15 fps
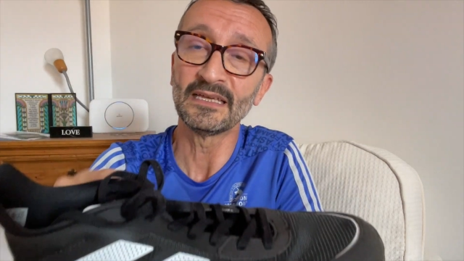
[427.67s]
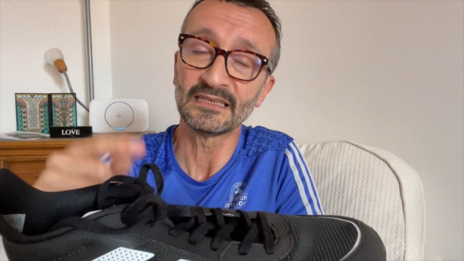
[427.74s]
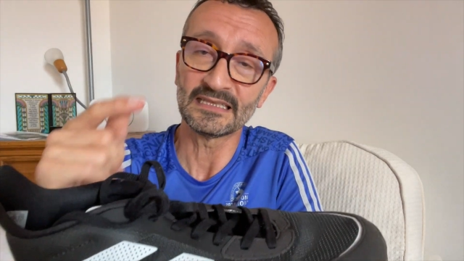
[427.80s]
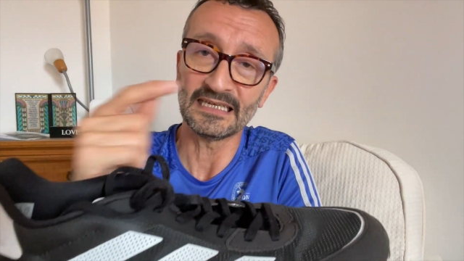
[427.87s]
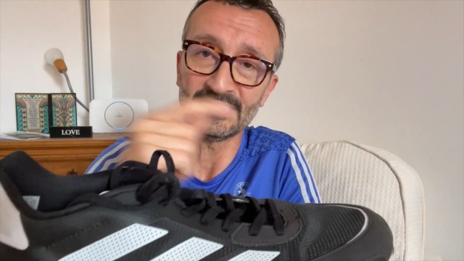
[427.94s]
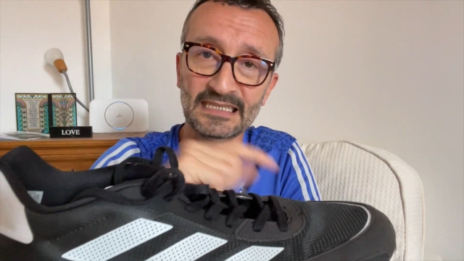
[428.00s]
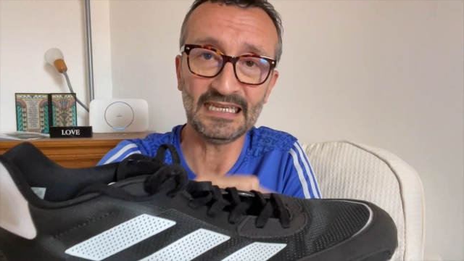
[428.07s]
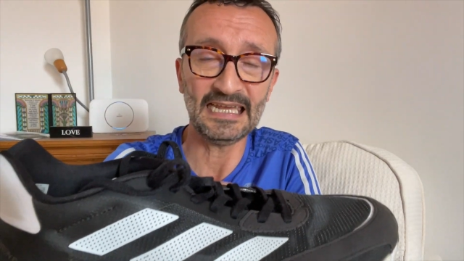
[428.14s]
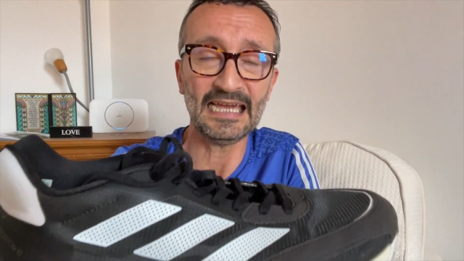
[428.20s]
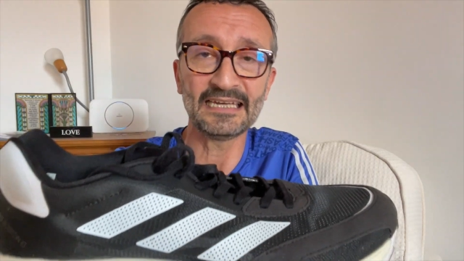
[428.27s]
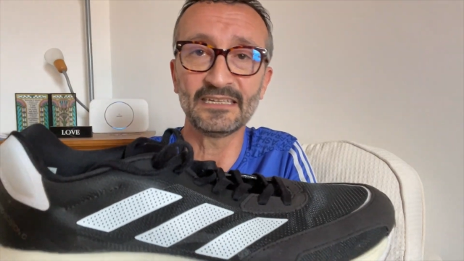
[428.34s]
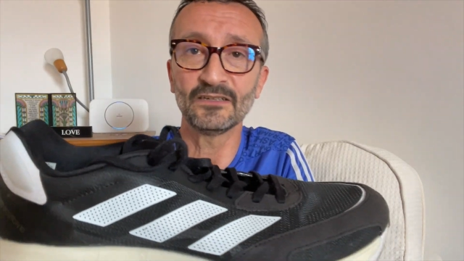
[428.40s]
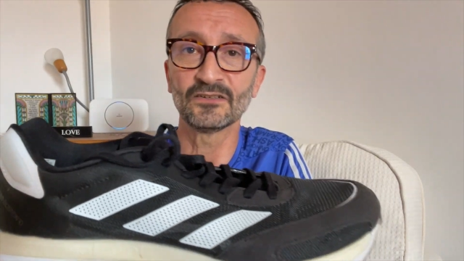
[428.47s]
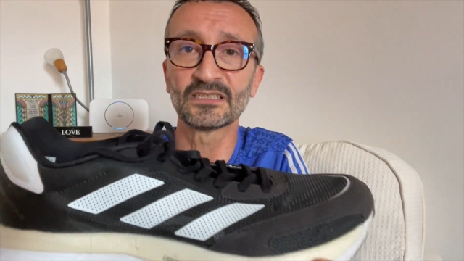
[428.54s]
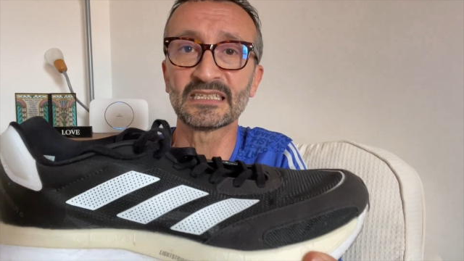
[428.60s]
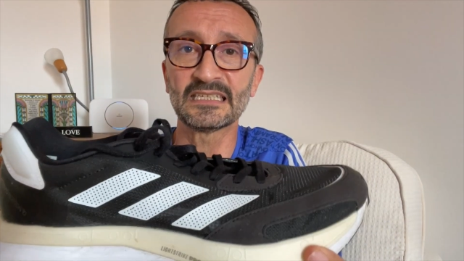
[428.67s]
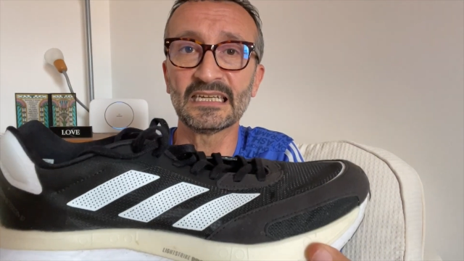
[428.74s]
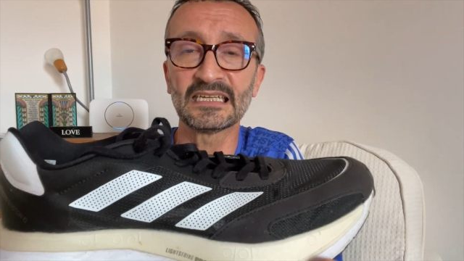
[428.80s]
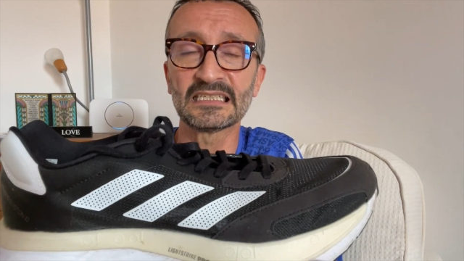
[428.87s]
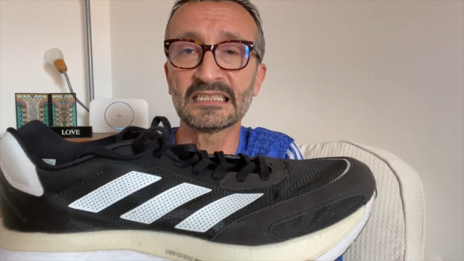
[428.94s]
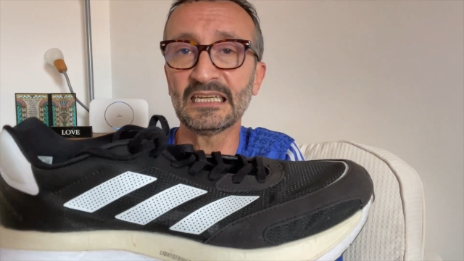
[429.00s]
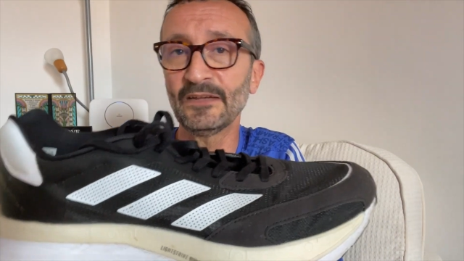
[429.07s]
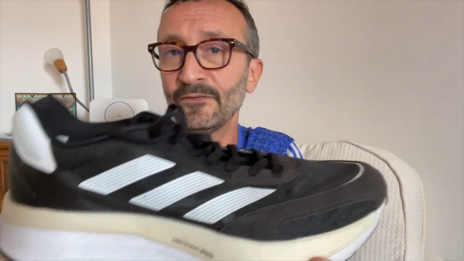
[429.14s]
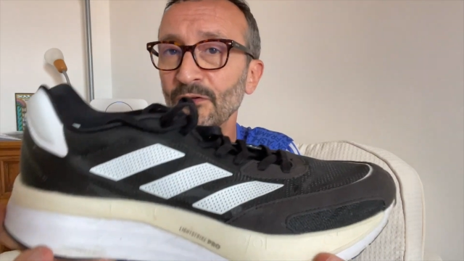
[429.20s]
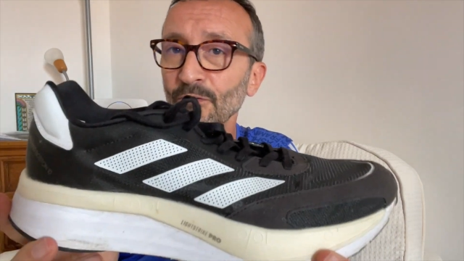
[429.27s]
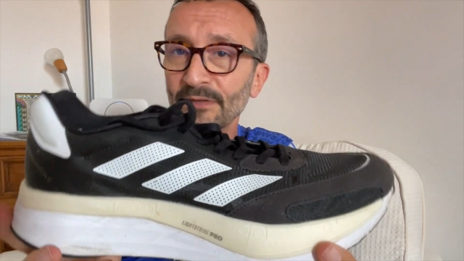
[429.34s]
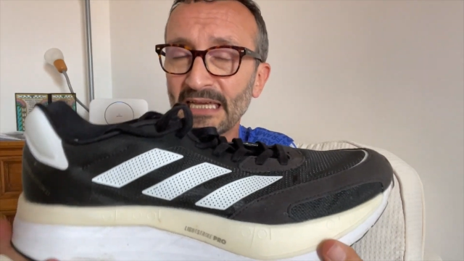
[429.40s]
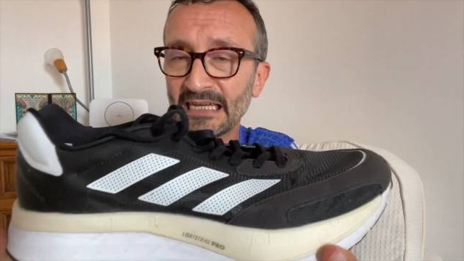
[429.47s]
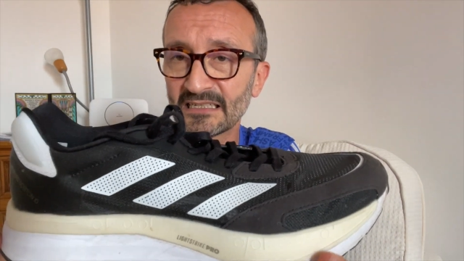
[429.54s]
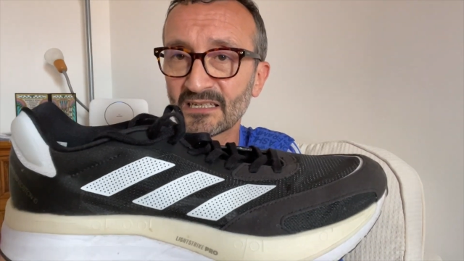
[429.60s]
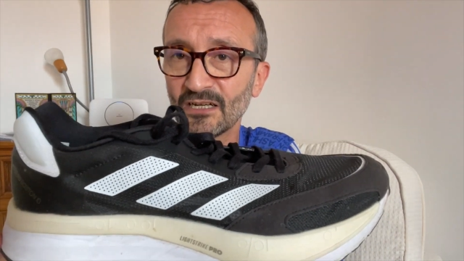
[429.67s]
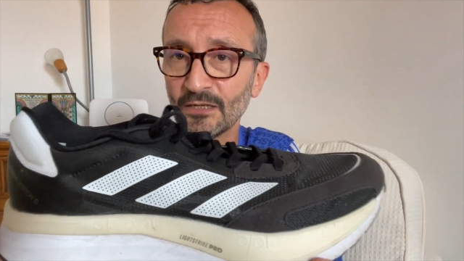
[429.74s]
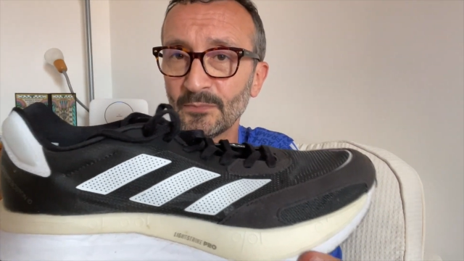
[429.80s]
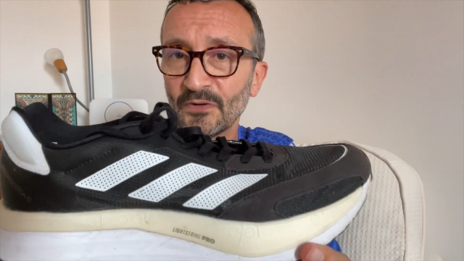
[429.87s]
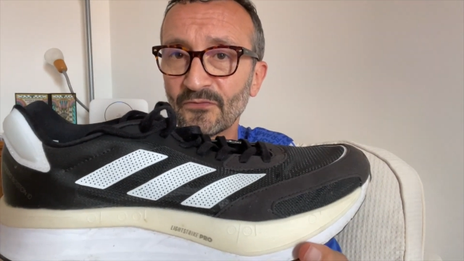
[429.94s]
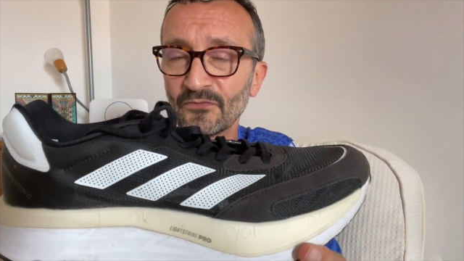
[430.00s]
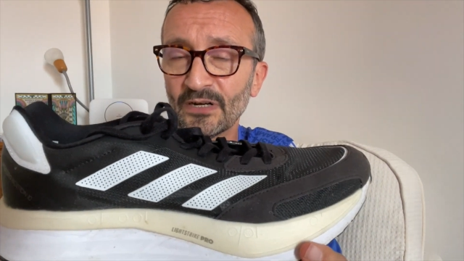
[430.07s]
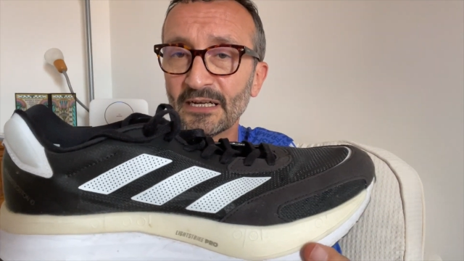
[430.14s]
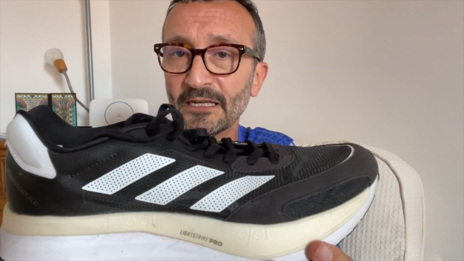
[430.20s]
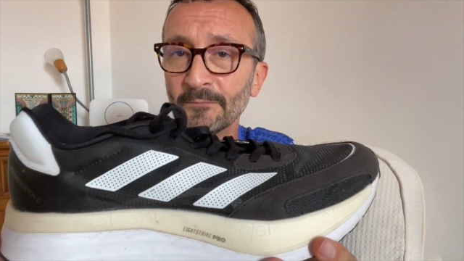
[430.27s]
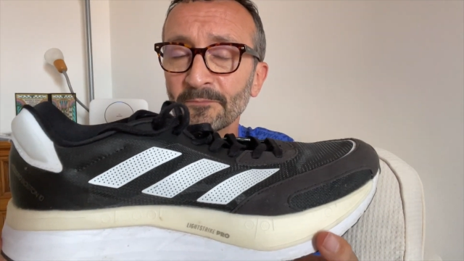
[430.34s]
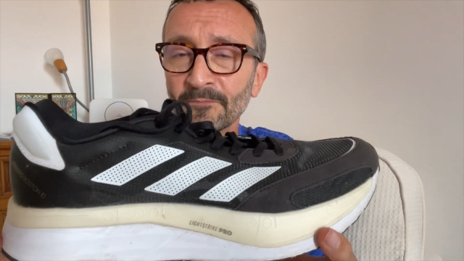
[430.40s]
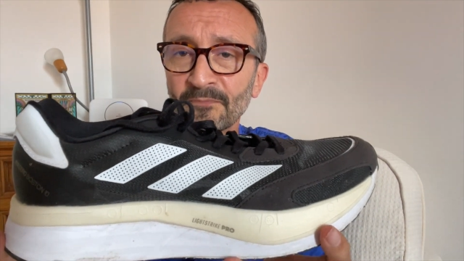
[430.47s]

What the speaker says: than the Adios 6 if you're that type of runner.